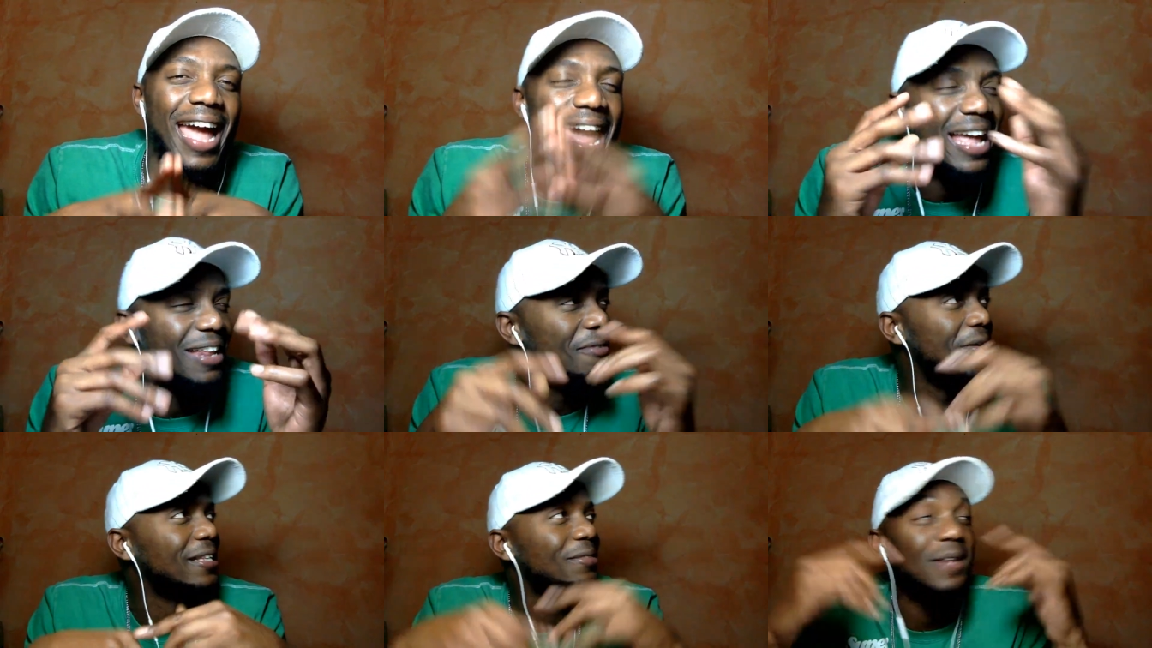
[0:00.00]

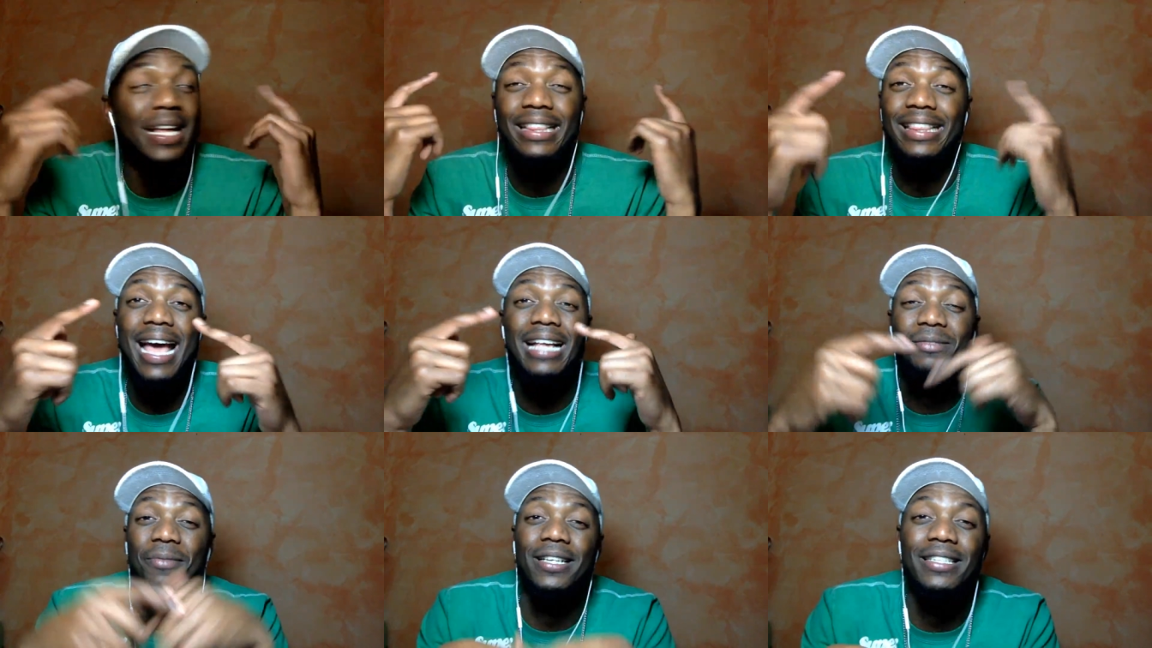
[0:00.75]
Anyways, man,
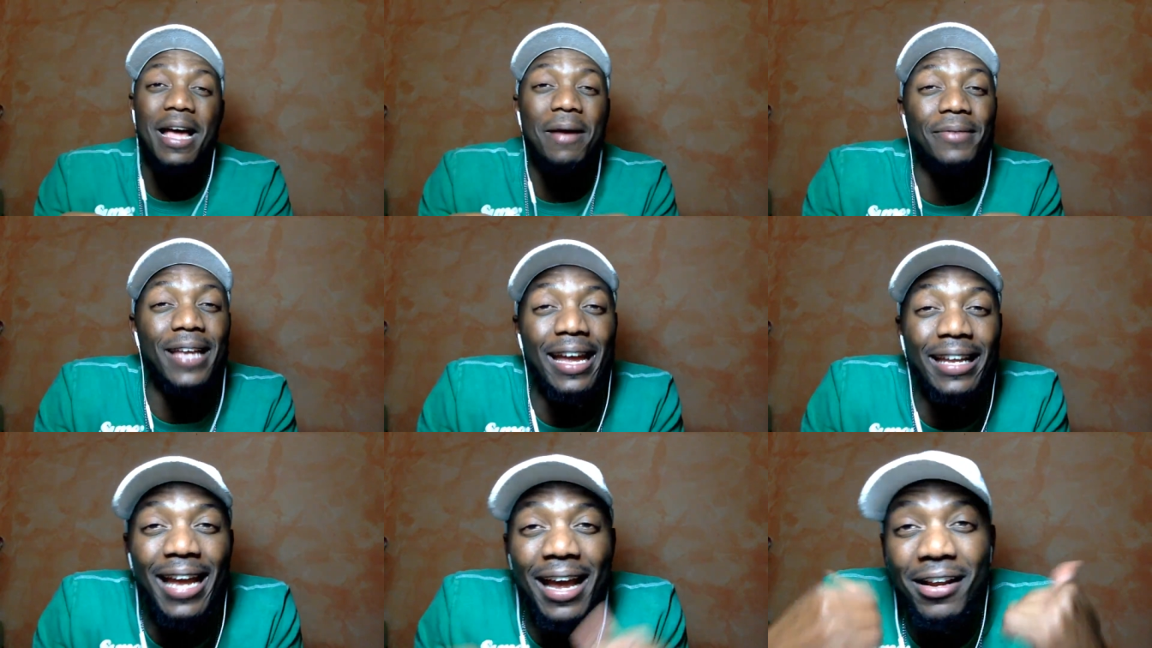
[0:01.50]
that's my time,
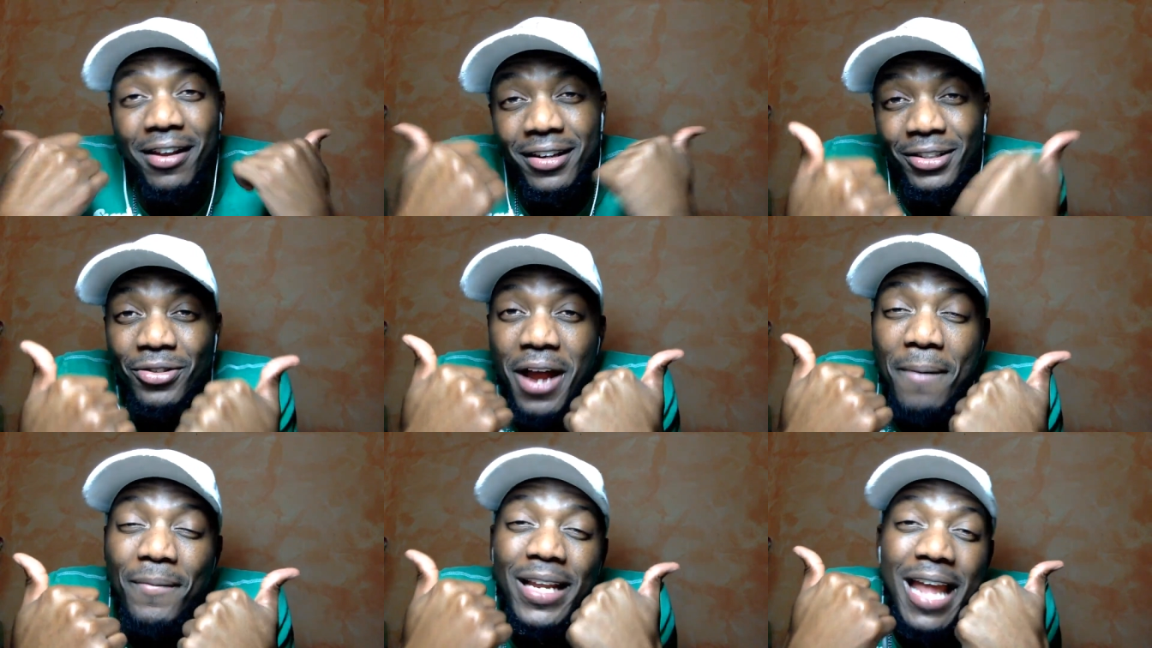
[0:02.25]
gang gang. Look,
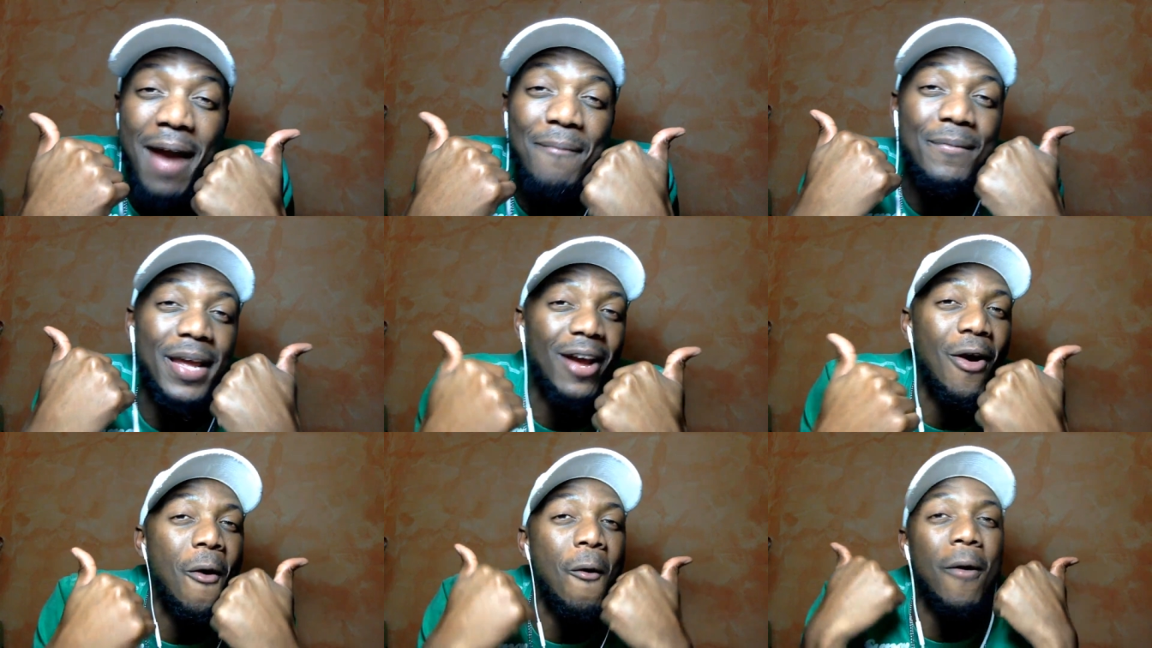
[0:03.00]
drop me that
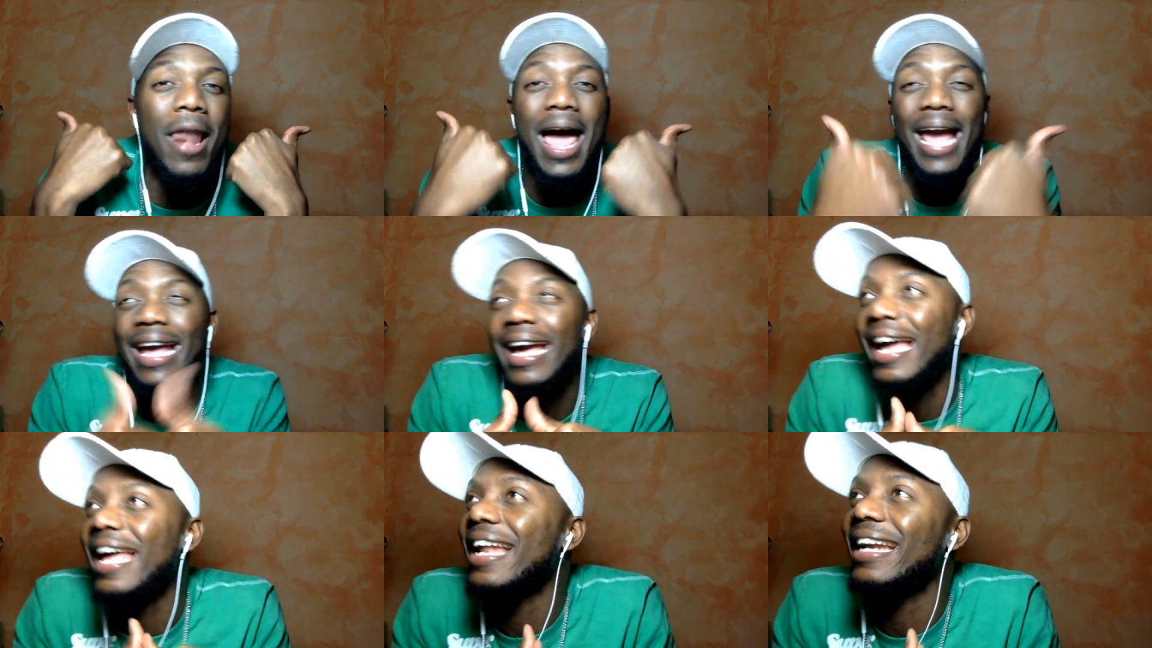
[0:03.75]
big old
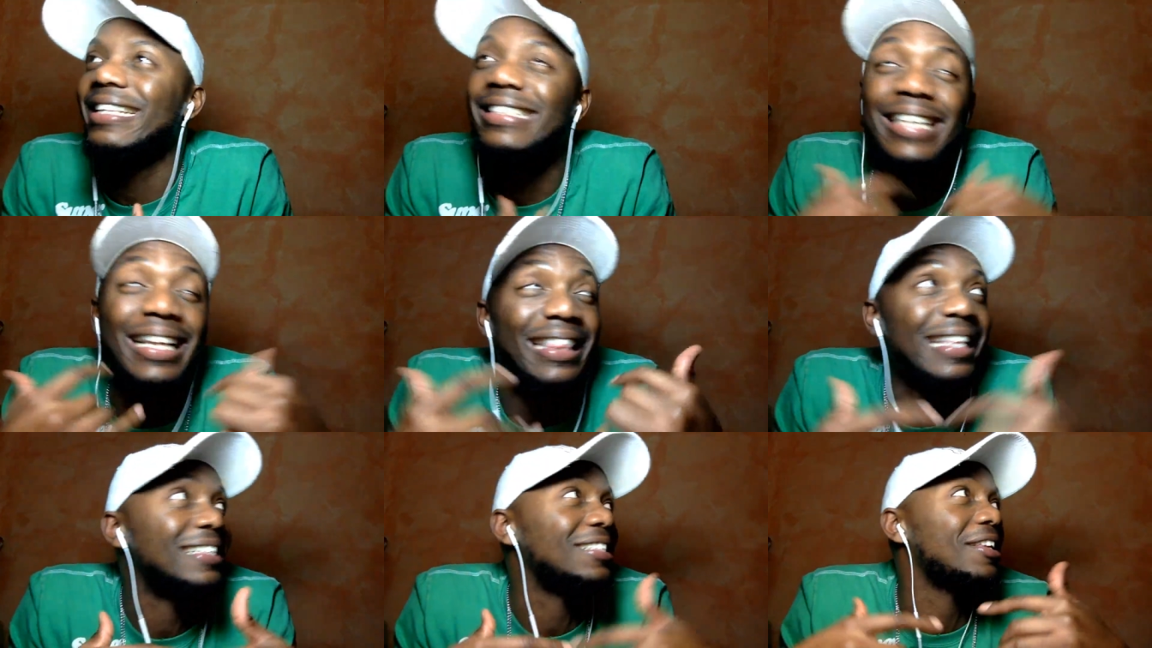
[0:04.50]
like. Let's get
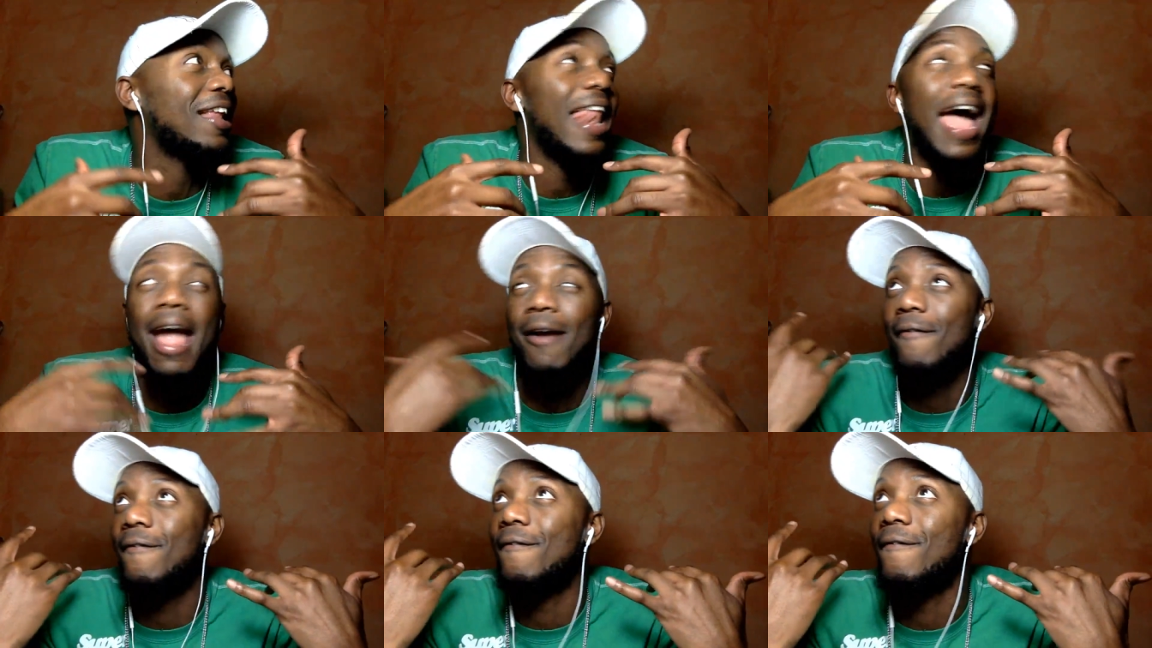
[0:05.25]
this to
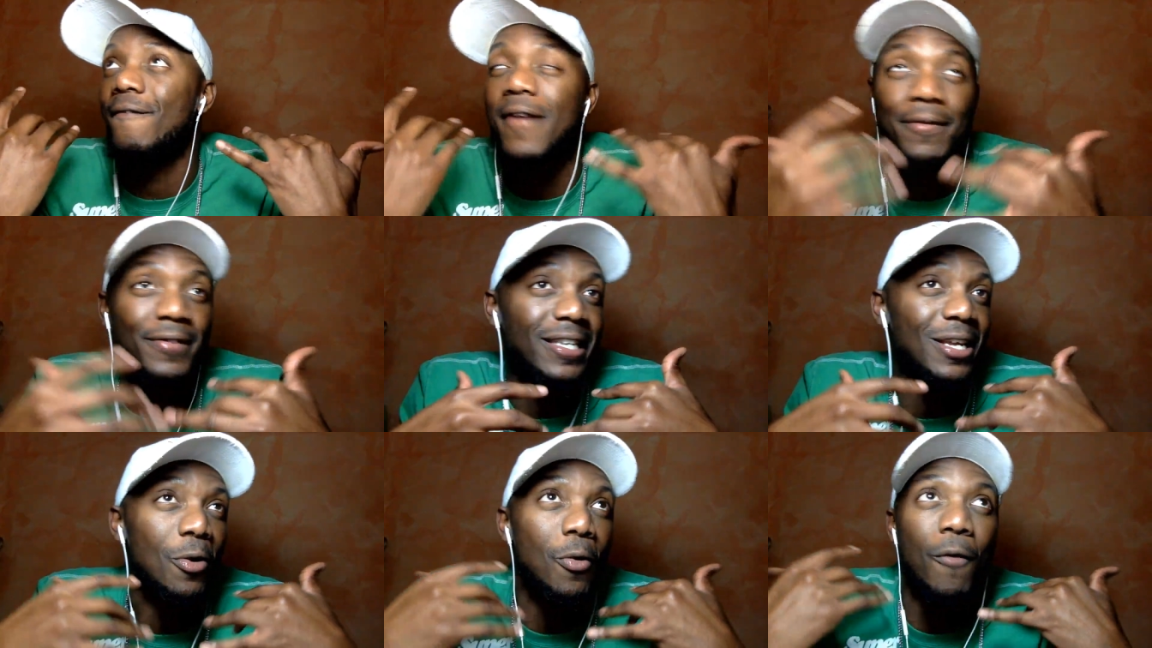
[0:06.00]
like
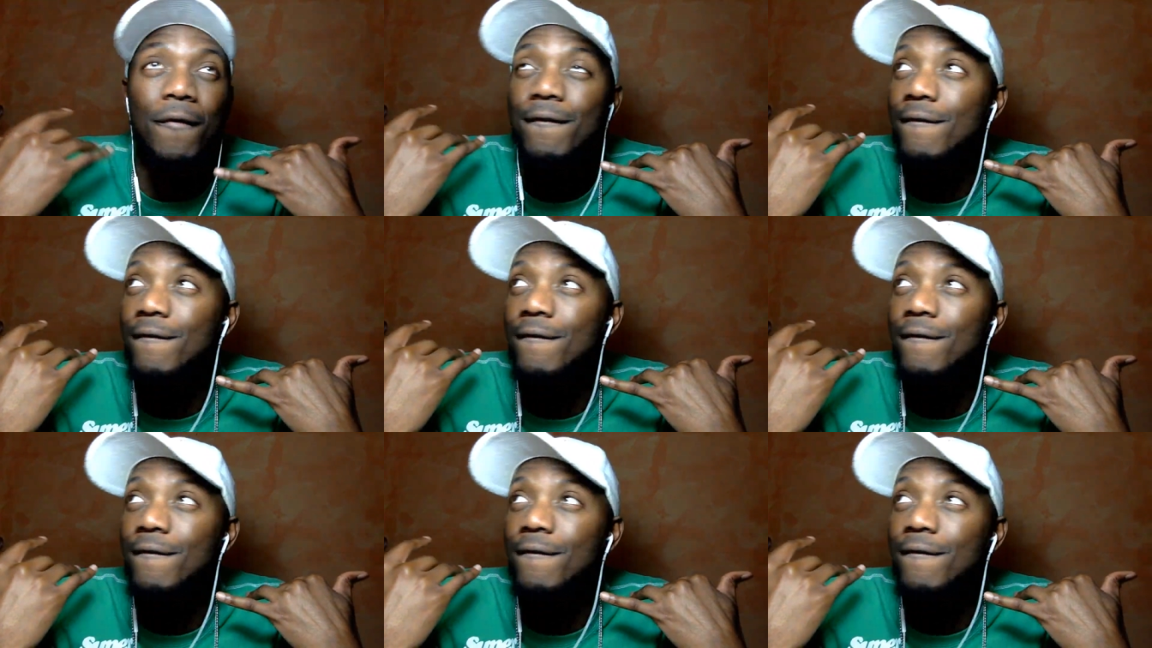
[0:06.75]
50 or